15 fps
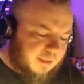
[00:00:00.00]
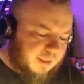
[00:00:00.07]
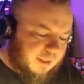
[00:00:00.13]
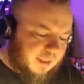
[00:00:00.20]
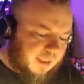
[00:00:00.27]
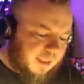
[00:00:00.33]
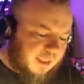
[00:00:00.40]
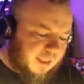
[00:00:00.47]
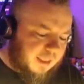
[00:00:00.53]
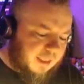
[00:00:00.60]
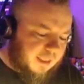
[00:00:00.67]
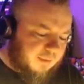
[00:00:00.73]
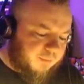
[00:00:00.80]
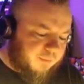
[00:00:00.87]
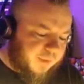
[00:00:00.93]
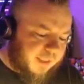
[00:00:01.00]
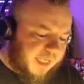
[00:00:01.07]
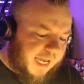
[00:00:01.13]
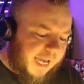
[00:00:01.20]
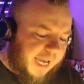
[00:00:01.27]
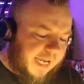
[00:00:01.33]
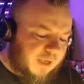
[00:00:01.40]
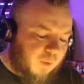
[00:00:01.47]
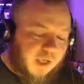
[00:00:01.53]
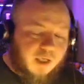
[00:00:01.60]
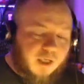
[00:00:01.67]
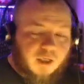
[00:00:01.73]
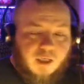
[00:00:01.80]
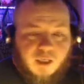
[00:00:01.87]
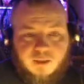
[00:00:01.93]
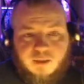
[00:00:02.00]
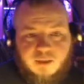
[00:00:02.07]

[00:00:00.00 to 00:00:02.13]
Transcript: But yeah, Haywire hurts.